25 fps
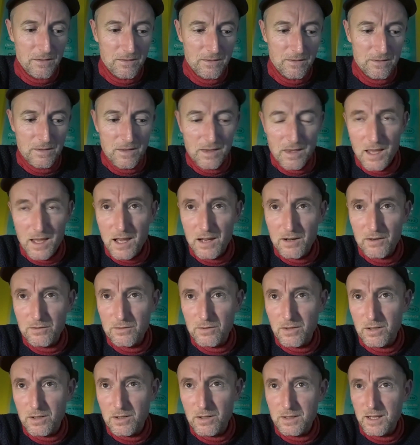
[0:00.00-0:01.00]

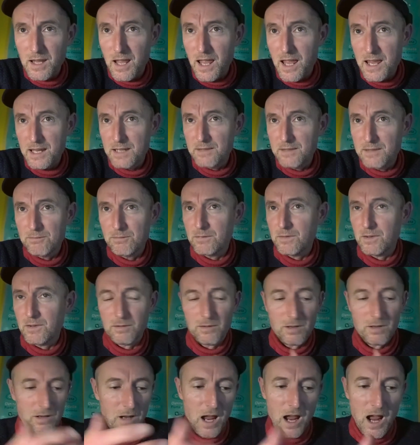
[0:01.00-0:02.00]
they
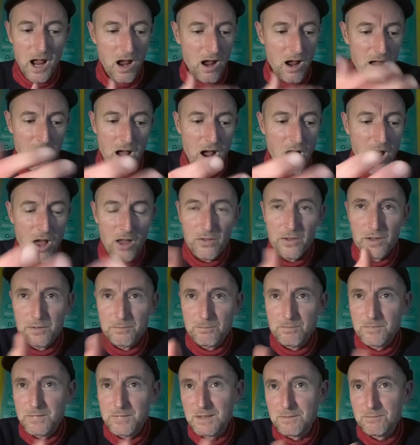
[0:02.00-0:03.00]
are
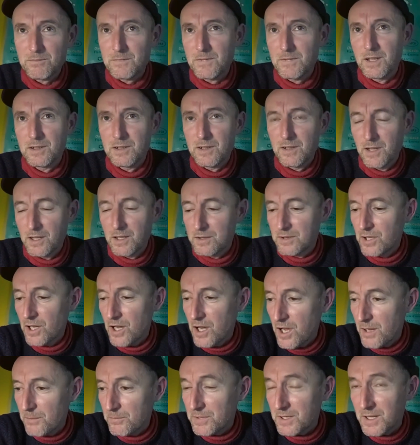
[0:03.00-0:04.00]
the
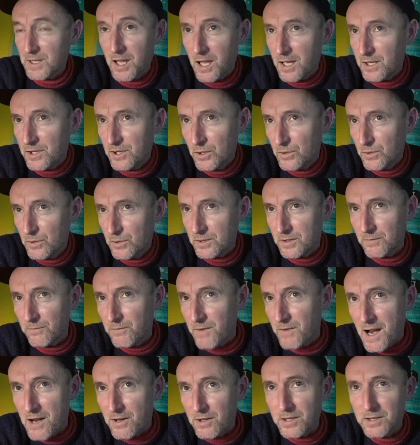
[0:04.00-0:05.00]
terms that are used to
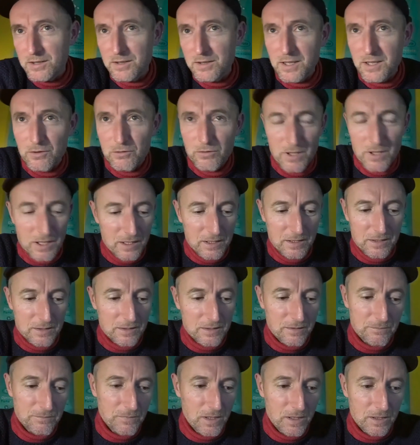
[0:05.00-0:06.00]
various degrees
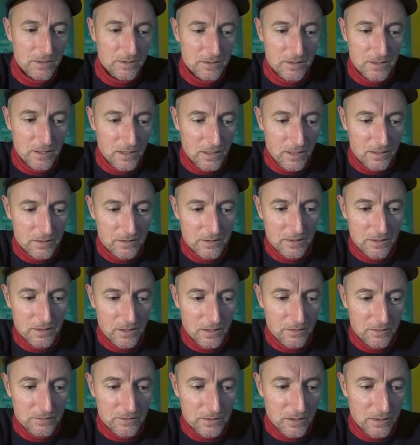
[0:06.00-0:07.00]

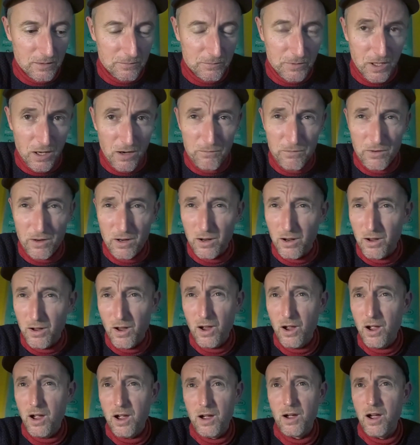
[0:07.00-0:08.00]
to cover
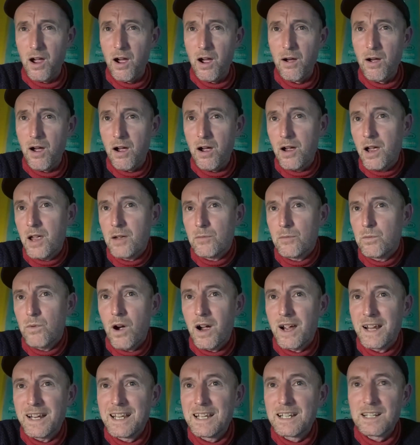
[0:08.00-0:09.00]
what
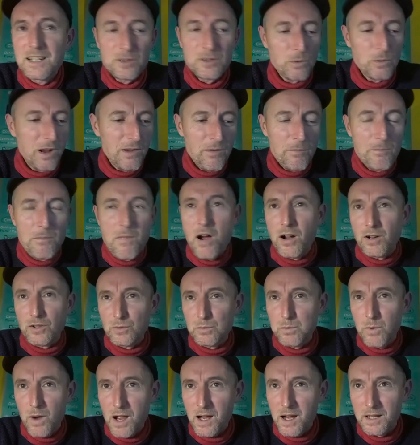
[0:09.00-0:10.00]
in English we have a much
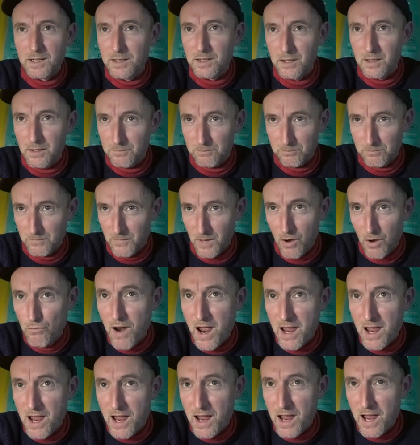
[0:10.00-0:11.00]
wider
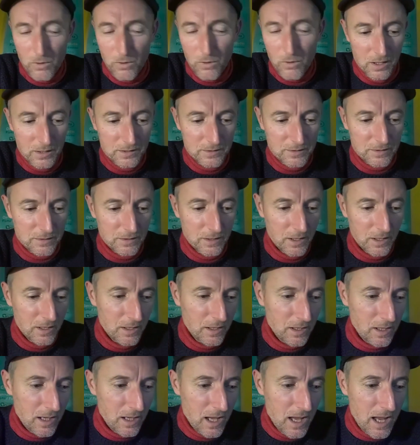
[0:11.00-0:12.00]
array of words,
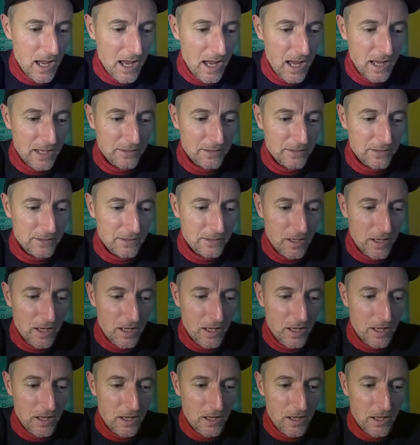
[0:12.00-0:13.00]
and
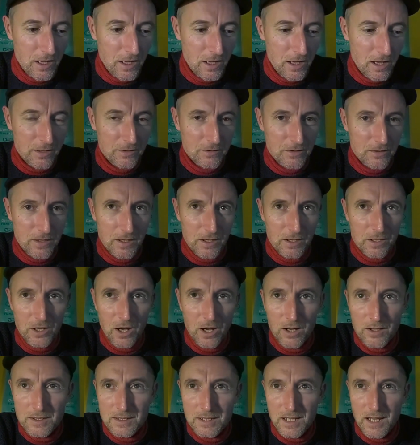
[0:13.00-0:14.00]
the
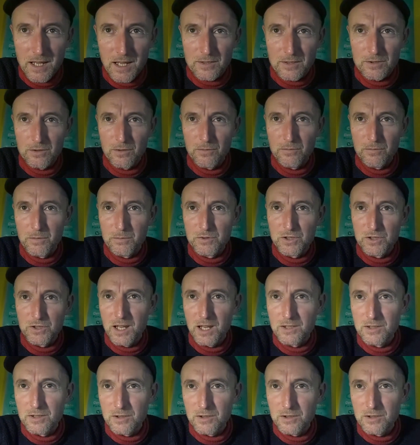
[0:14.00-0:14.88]
context of them changes